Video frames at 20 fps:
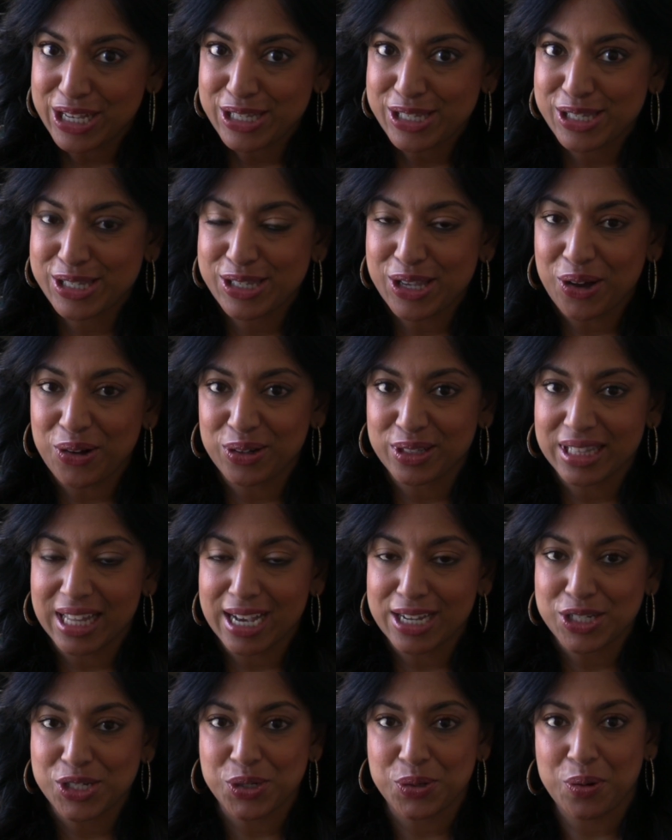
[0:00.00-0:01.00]
So
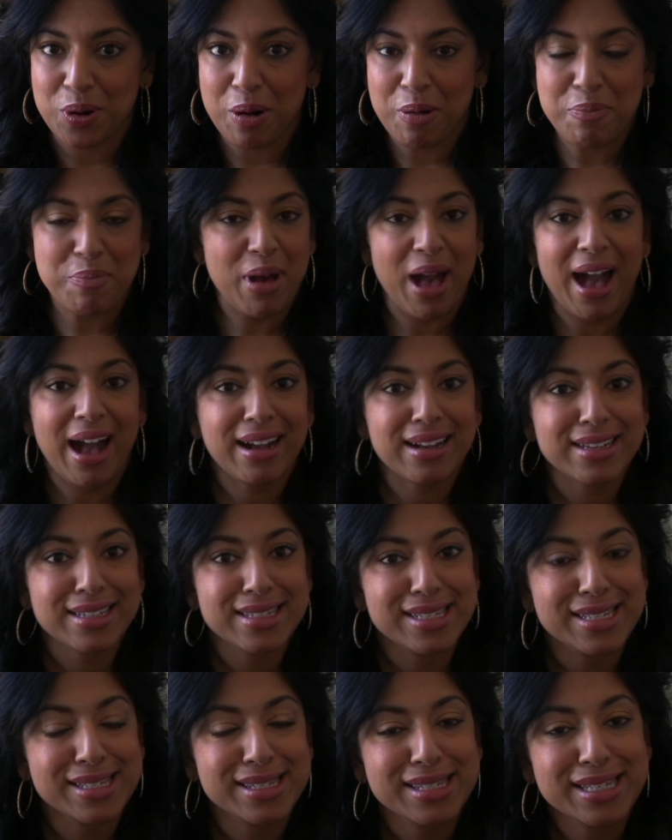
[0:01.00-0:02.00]
glad you are back
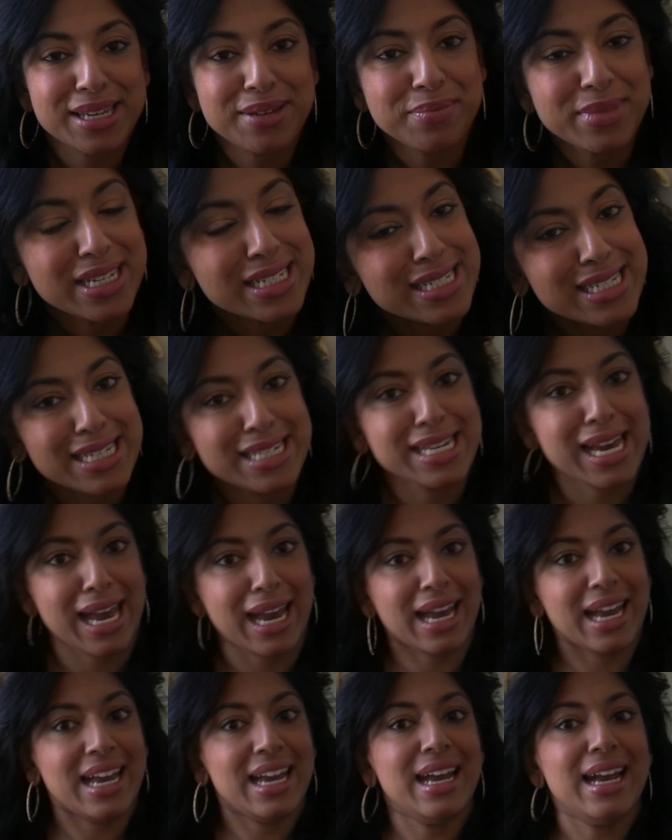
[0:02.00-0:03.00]
to see me
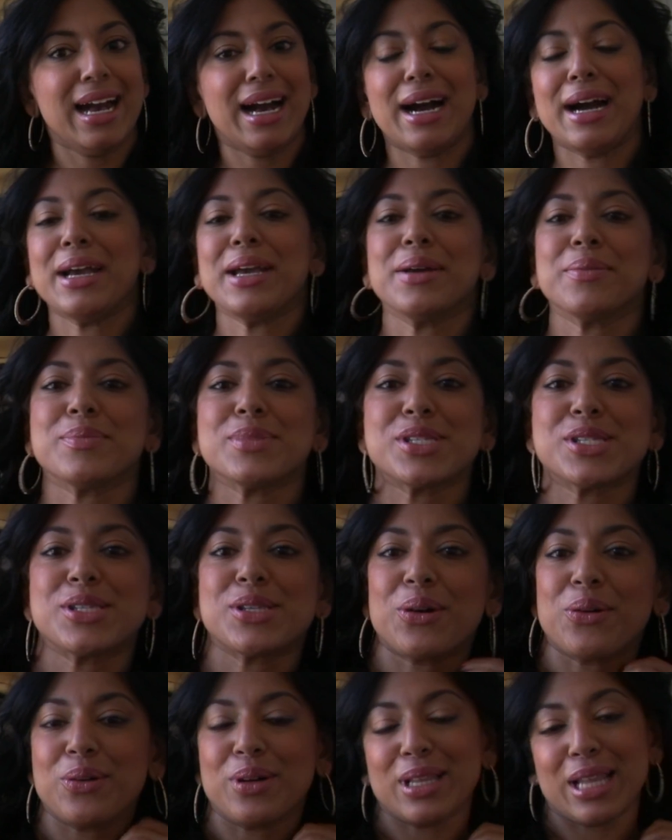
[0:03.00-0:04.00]
today. I am
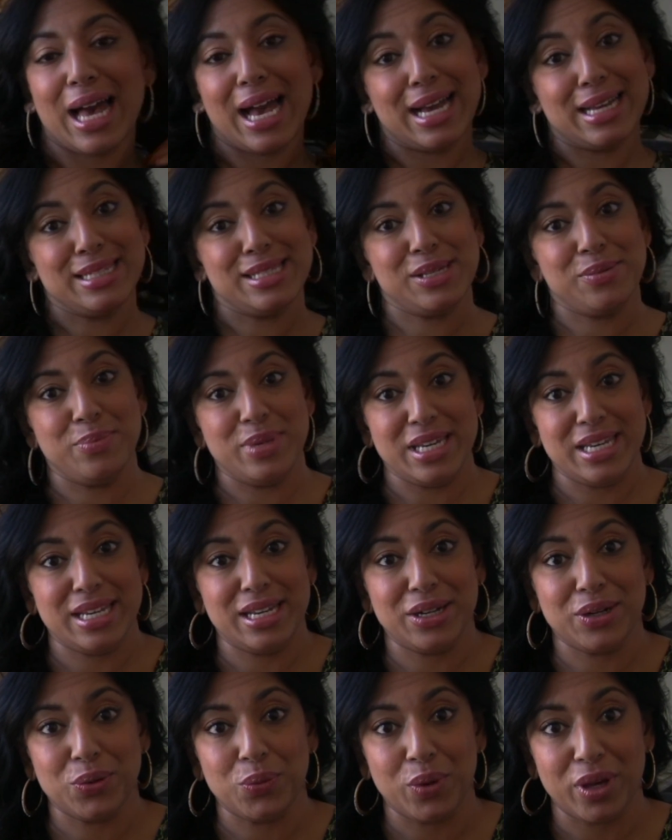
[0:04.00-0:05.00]
so glad to be
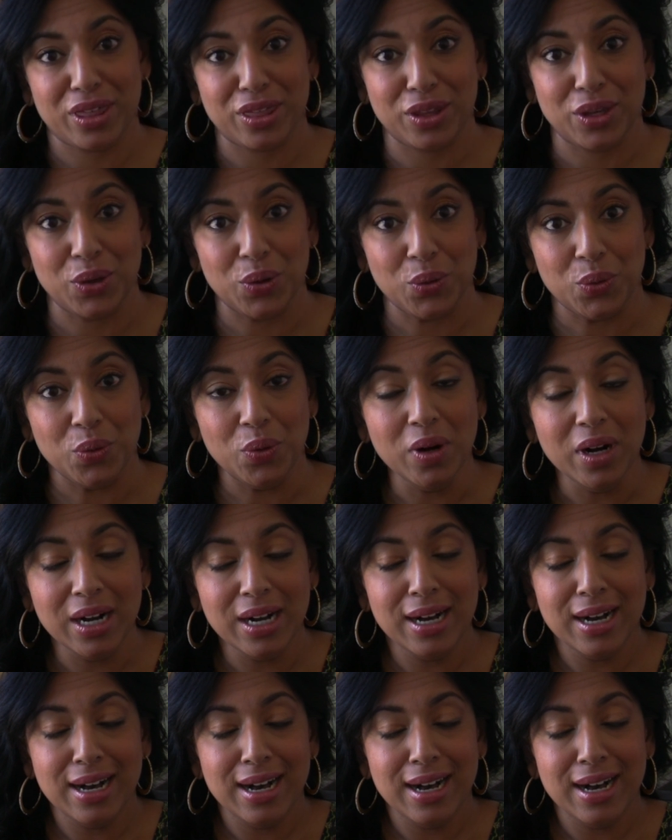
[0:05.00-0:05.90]
here with you.